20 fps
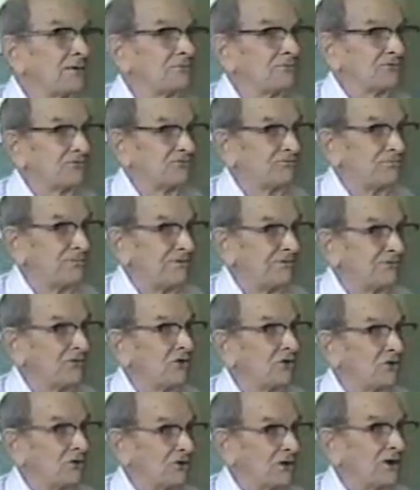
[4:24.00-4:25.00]

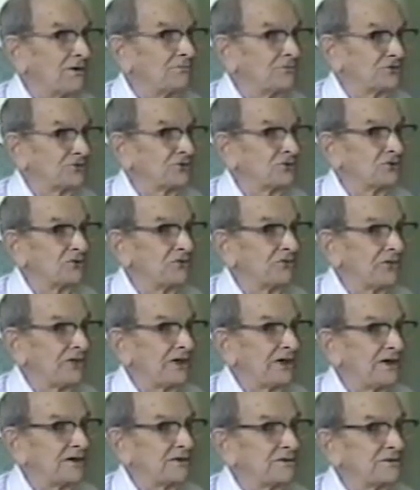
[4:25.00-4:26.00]
before, I'm sure of
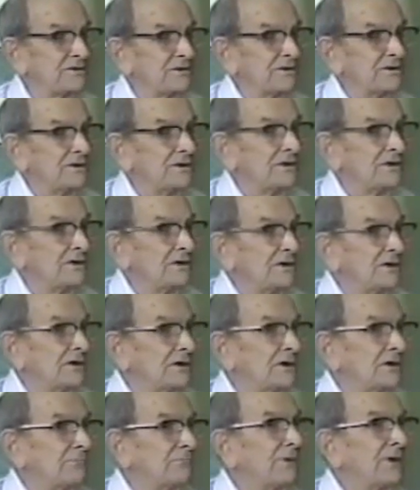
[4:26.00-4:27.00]
that,
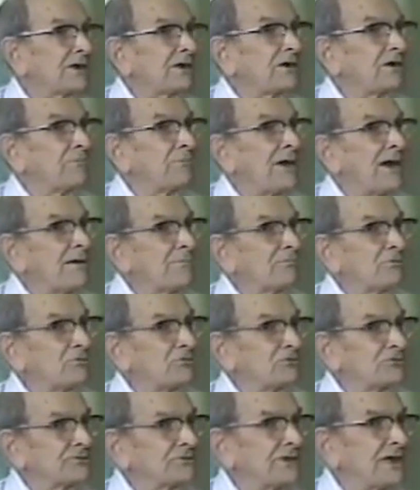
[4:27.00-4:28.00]
pick up apples.
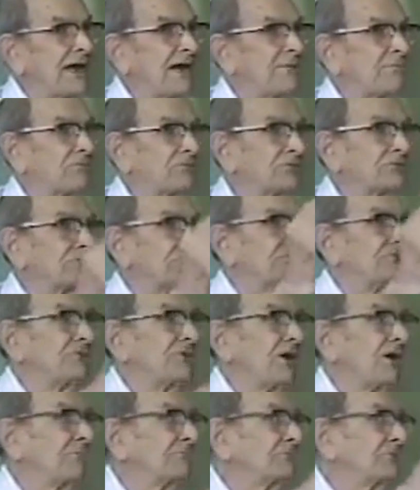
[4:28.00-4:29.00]
The apples had
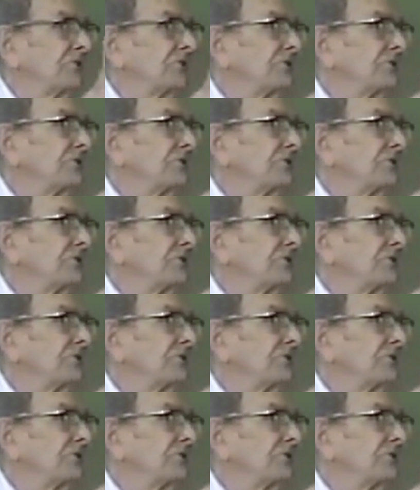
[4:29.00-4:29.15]
dropped in the